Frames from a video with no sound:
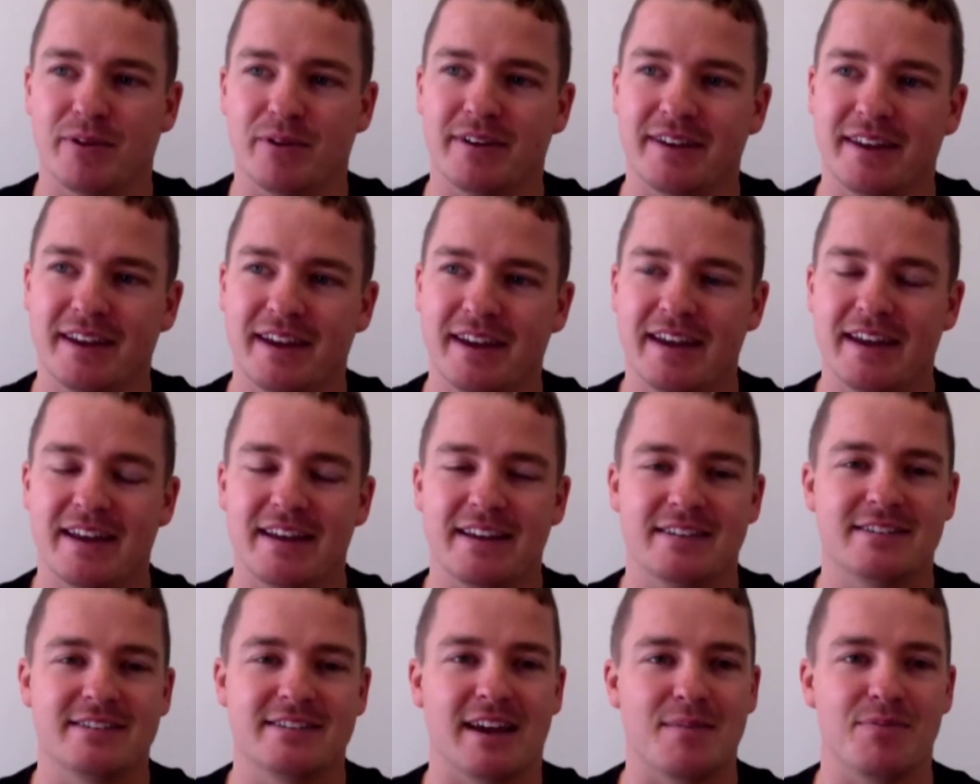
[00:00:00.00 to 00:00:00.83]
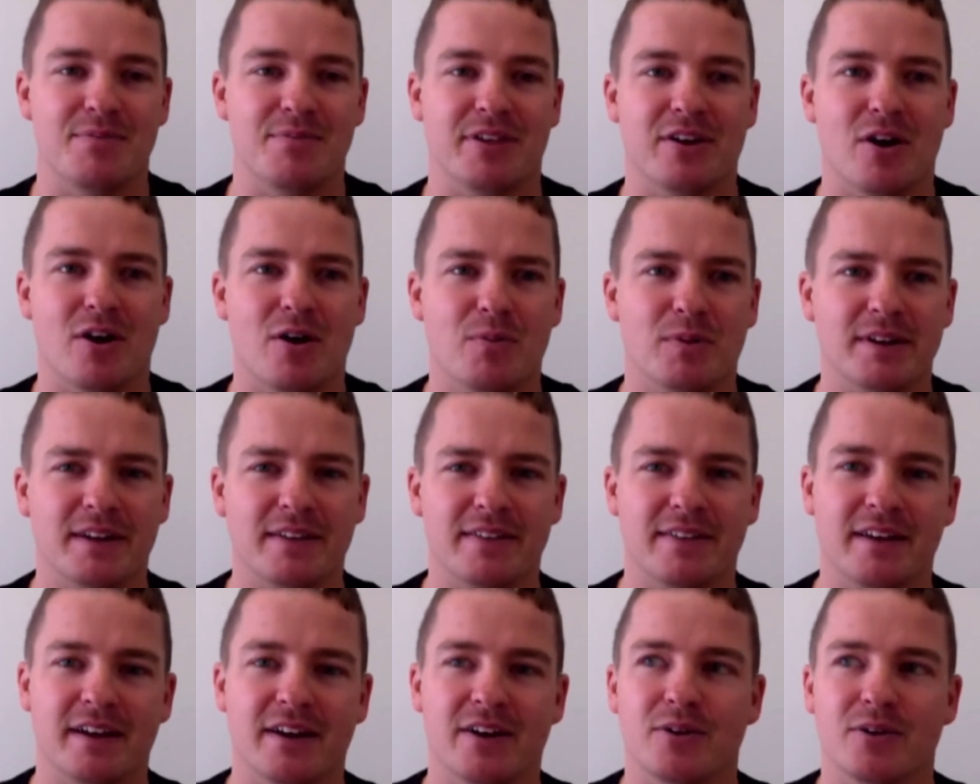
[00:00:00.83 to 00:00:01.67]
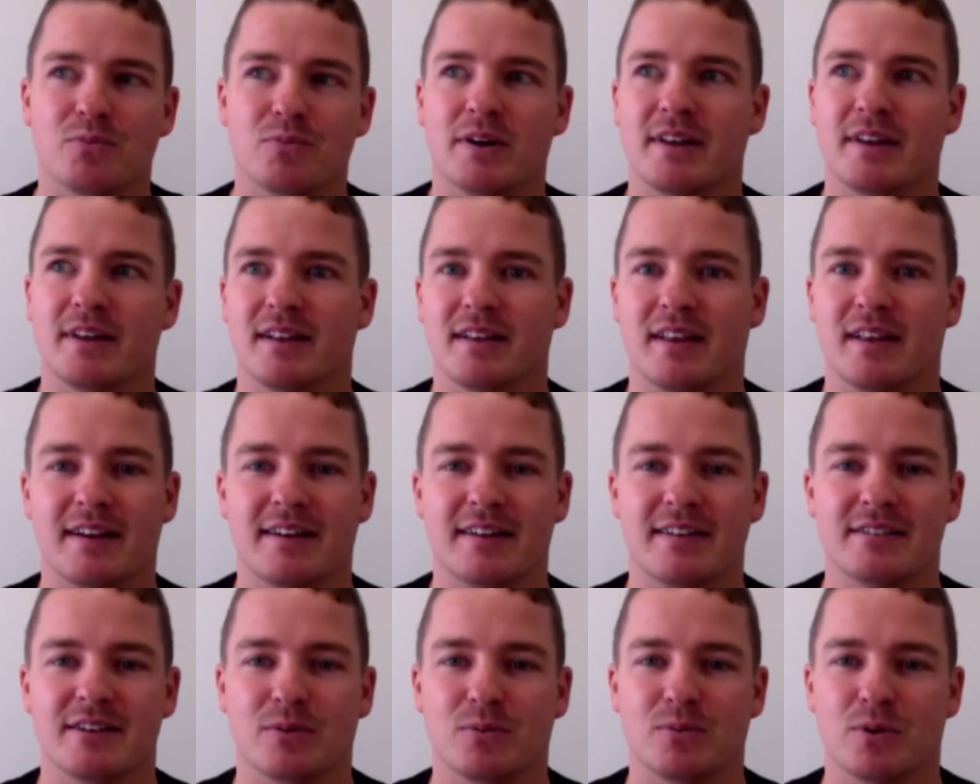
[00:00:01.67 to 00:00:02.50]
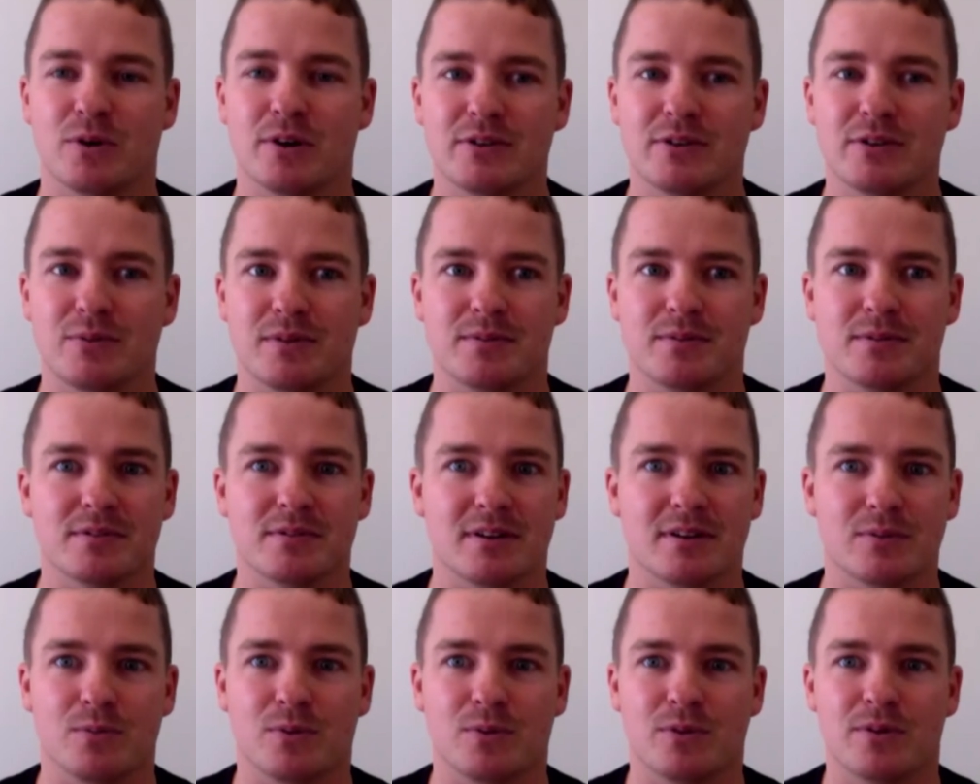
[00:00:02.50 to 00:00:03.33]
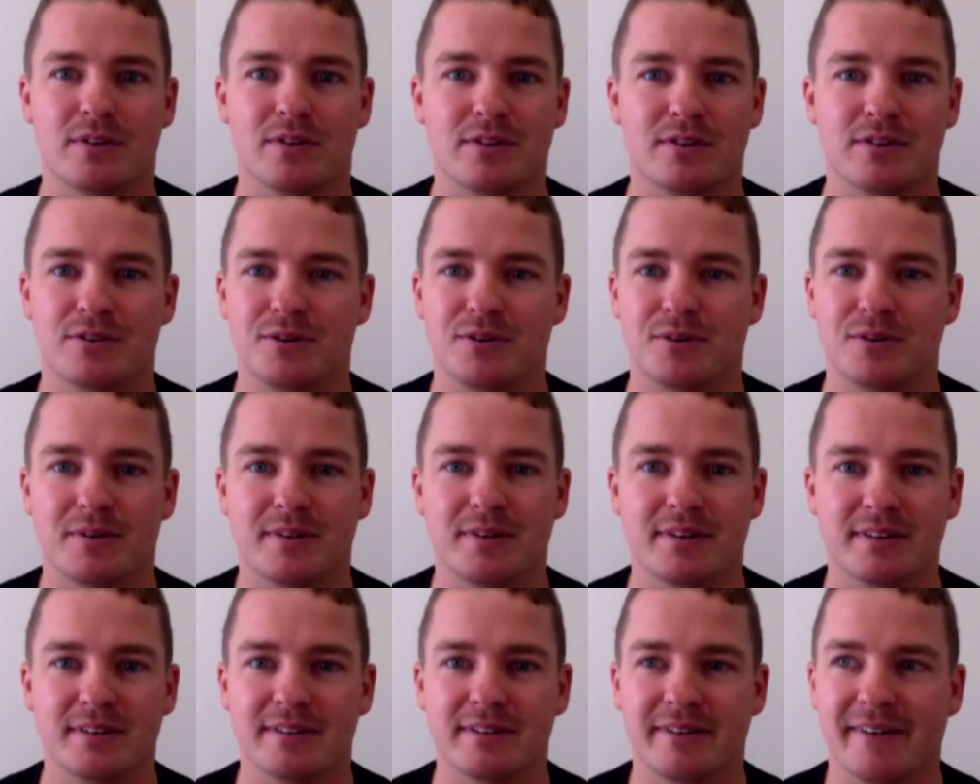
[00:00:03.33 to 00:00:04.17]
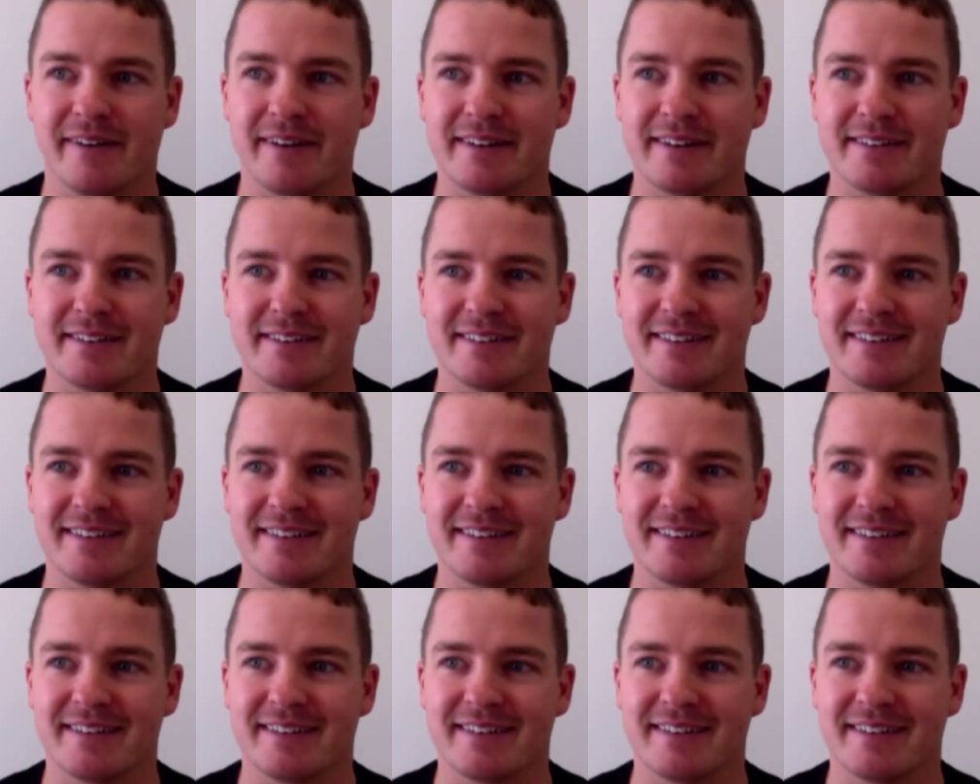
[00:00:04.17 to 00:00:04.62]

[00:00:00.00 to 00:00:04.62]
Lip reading: And same thing, I went in there, and one of the ladies I worked with was like, "What are you doing?" Like,